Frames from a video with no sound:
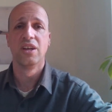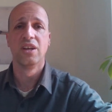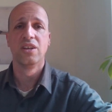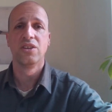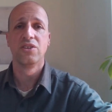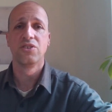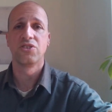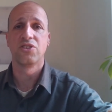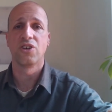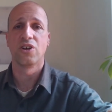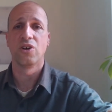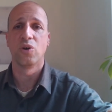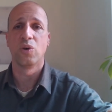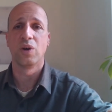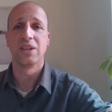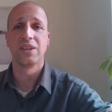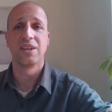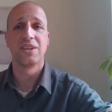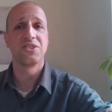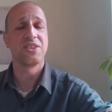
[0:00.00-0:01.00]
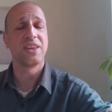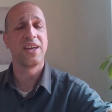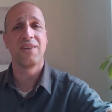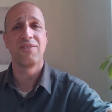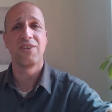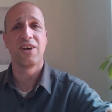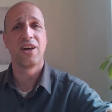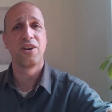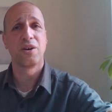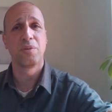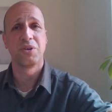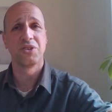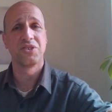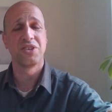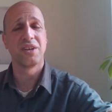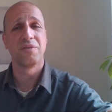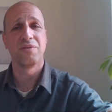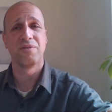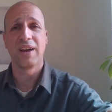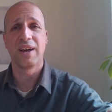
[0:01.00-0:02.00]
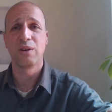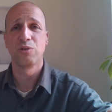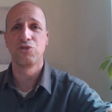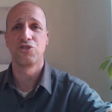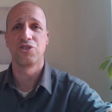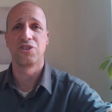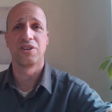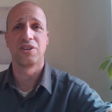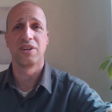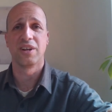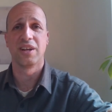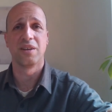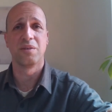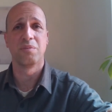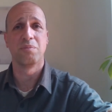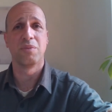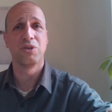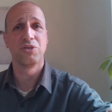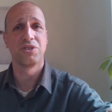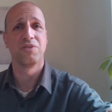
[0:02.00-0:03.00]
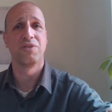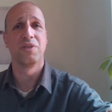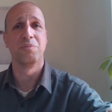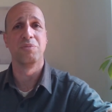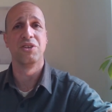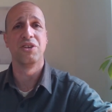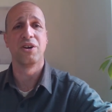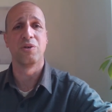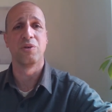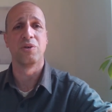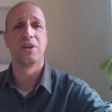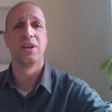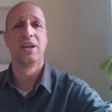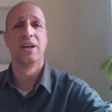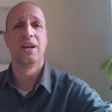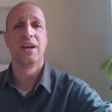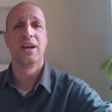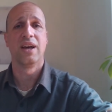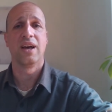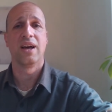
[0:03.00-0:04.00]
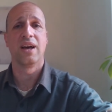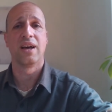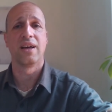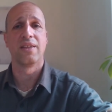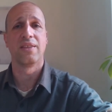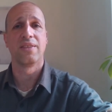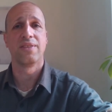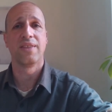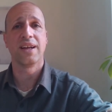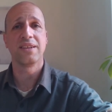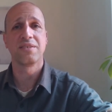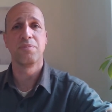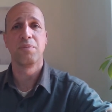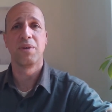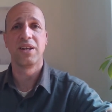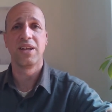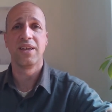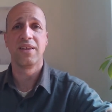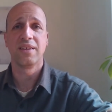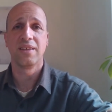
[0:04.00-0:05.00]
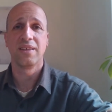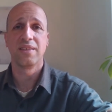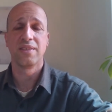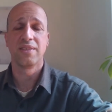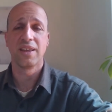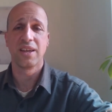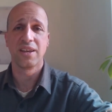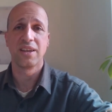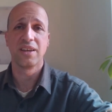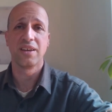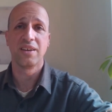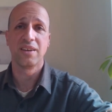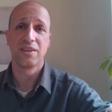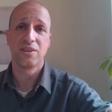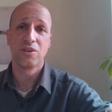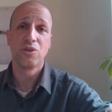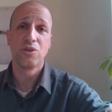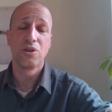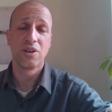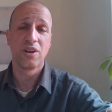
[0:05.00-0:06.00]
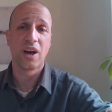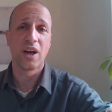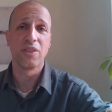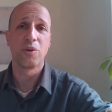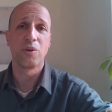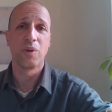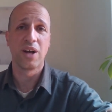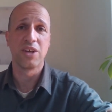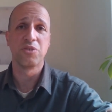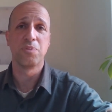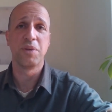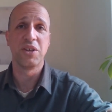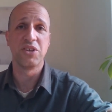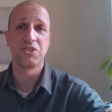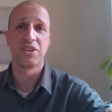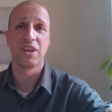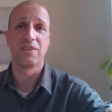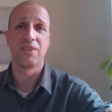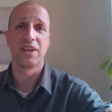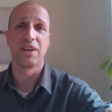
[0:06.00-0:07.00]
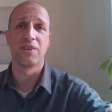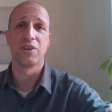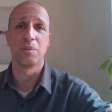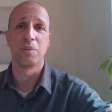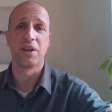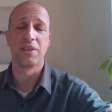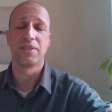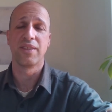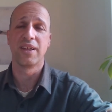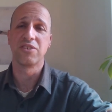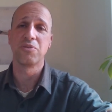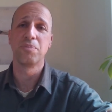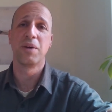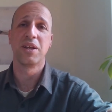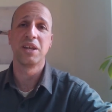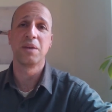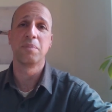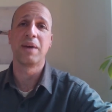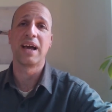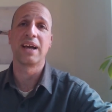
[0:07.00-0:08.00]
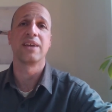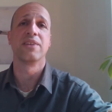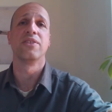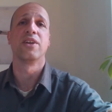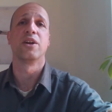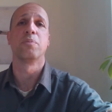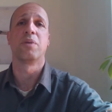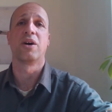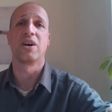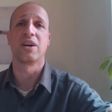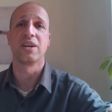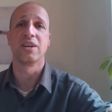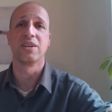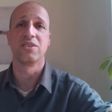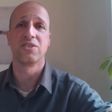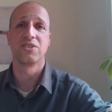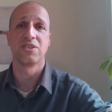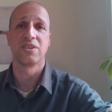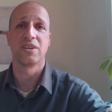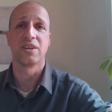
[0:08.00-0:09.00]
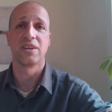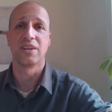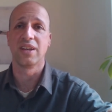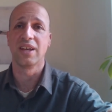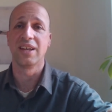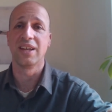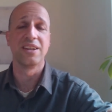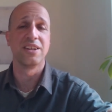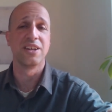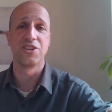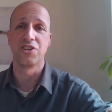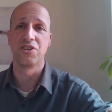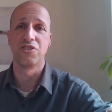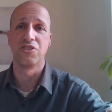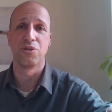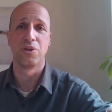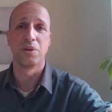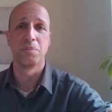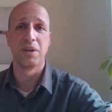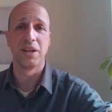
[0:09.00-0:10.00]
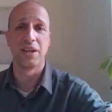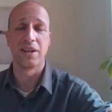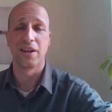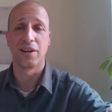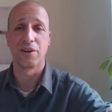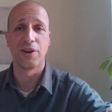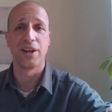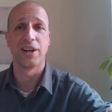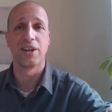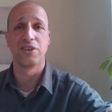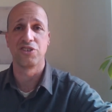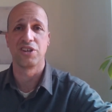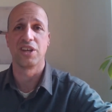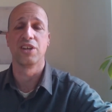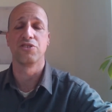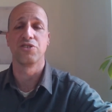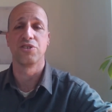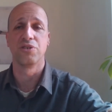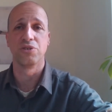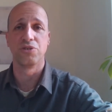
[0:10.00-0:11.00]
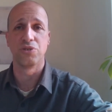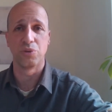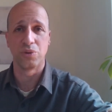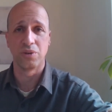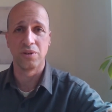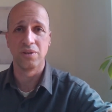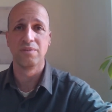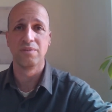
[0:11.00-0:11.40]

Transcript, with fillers: So unless they have a 100% voucher, and most of them don't, uh, that's money they could otherwise be saving every month. That's money back in their pockets, uh, in addition to it being a great educational tool.